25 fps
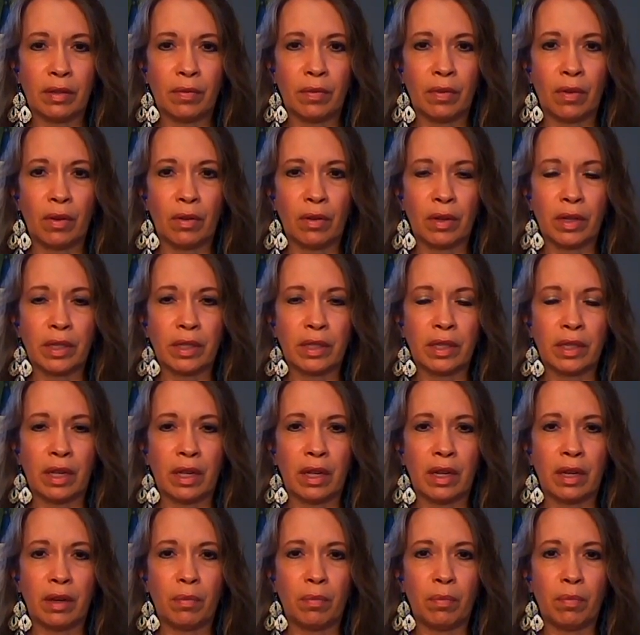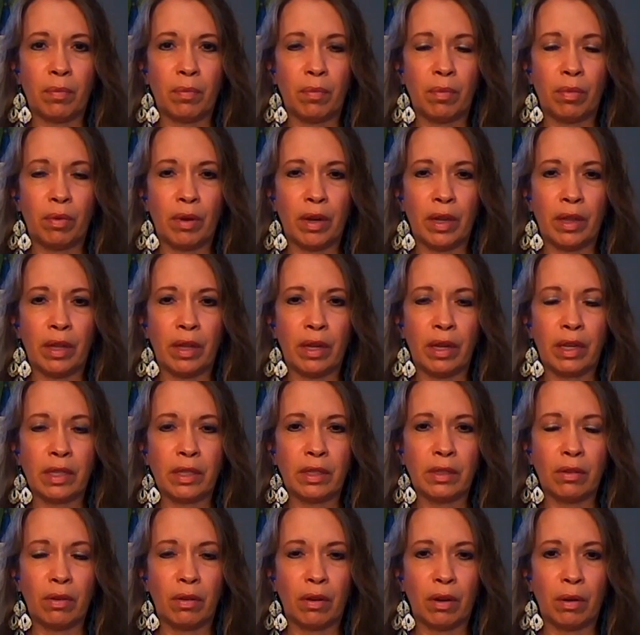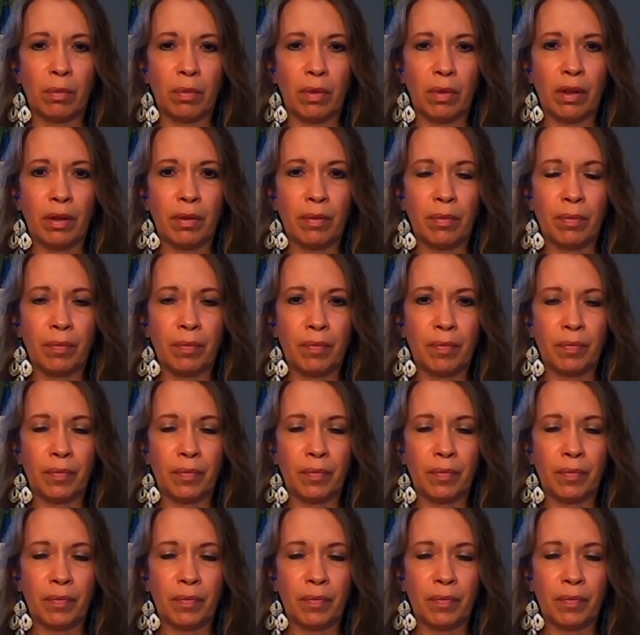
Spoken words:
Focus on breathing as normal.